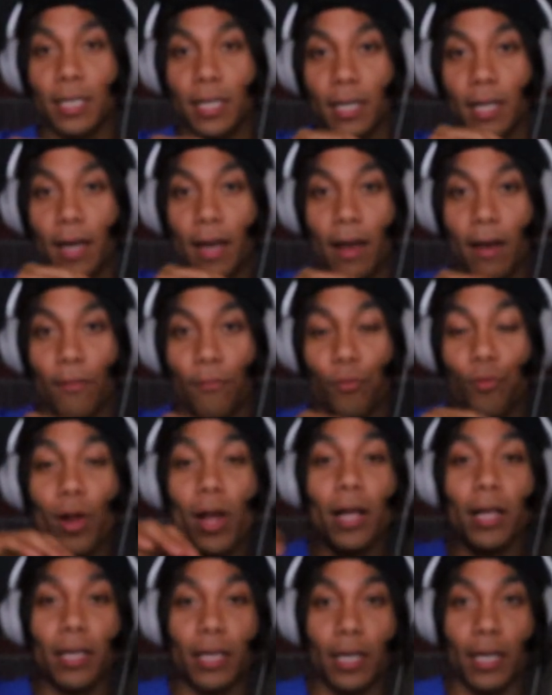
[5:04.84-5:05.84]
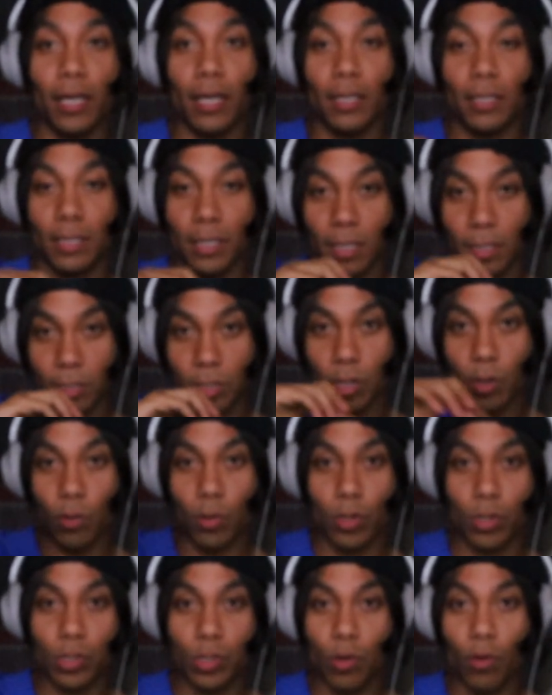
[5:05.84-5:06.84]
gonna have grandkids, and so
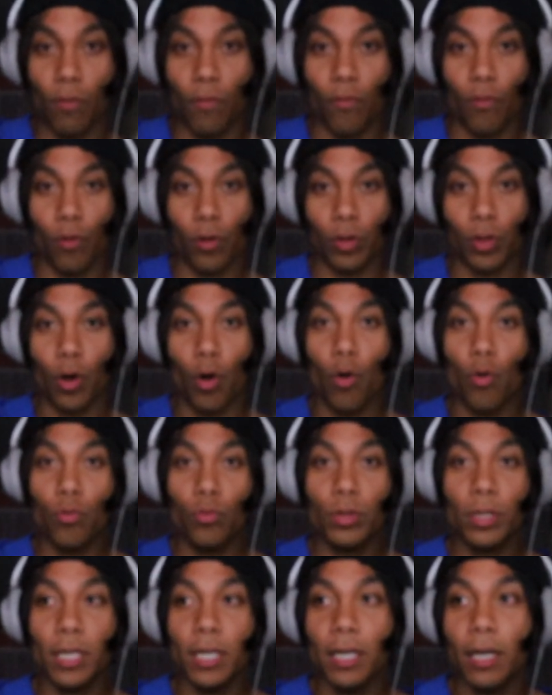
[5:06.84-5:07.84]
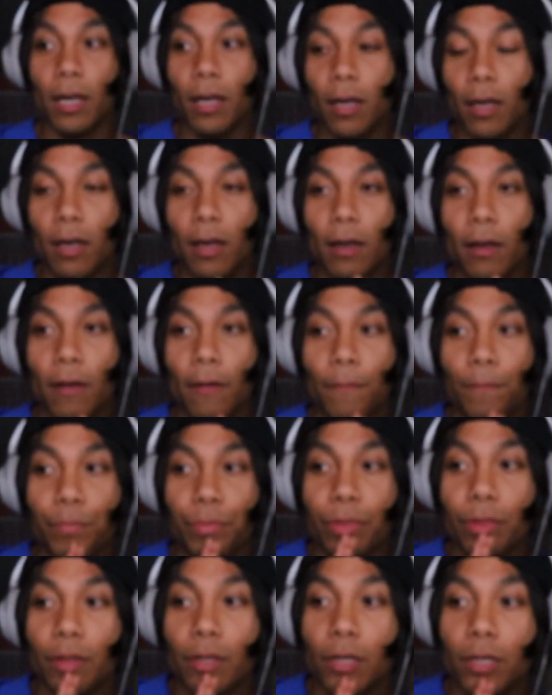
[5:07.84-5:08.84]
on and so forth. Only
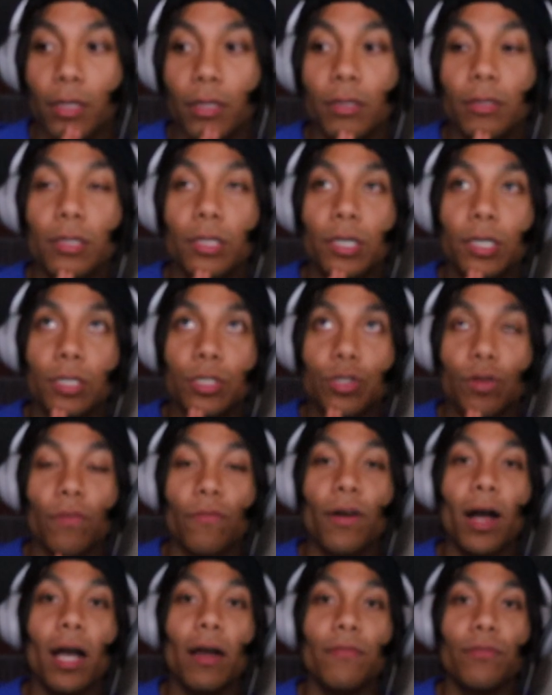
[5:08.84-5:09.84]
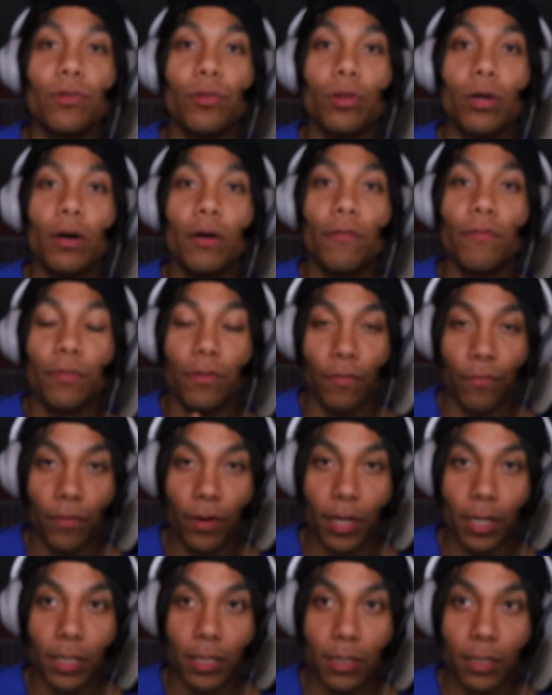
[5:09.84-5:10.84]
the survival of the
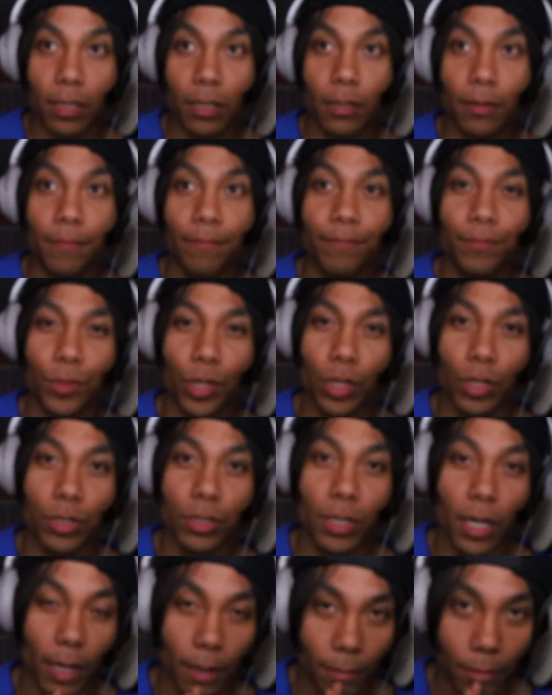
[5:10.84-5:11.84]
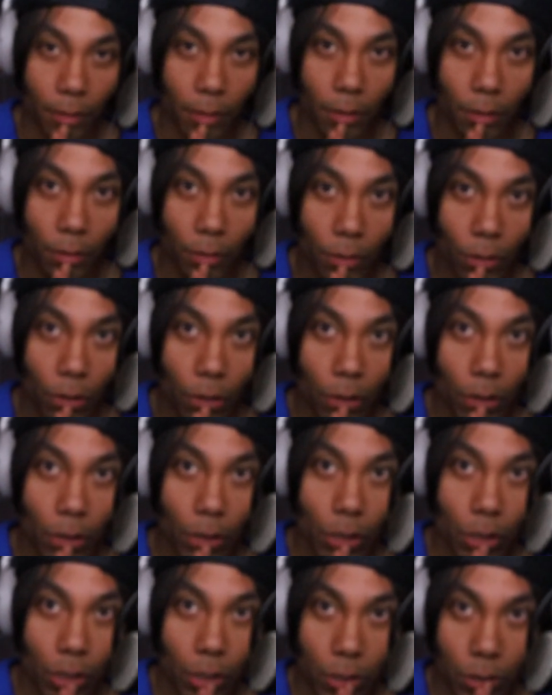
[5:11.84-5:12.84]
fittest. Do you understand?
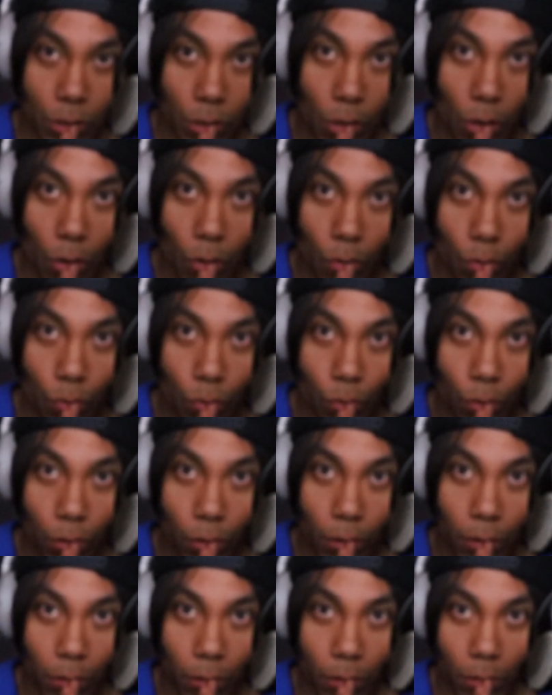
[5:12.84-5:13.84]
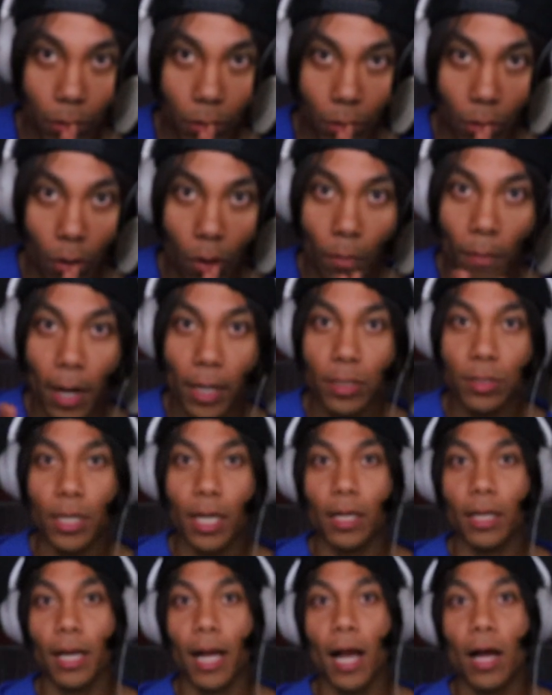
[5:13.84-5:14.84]
So going back to
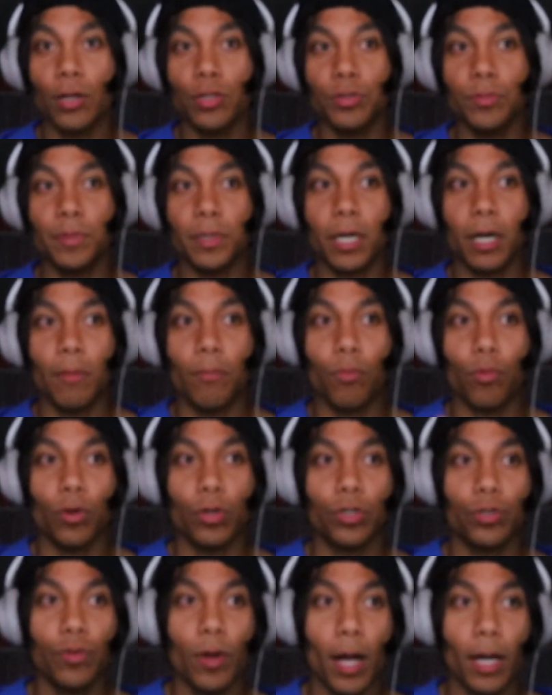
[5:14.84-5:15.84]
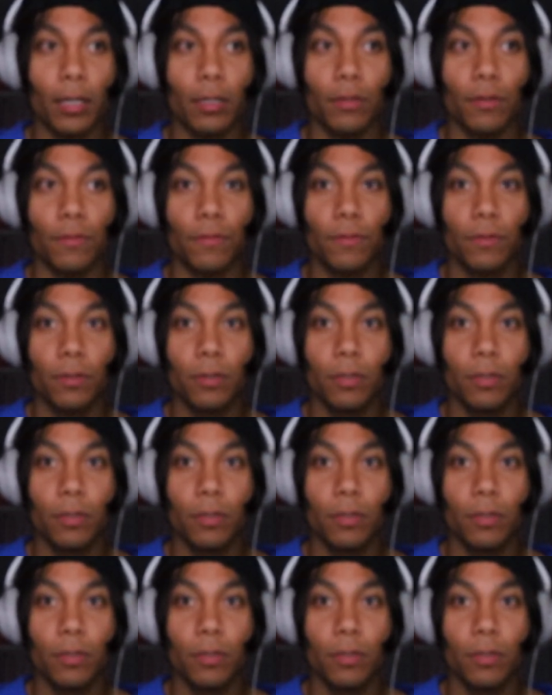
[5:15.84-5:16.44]
that, like, how do you become more attractive?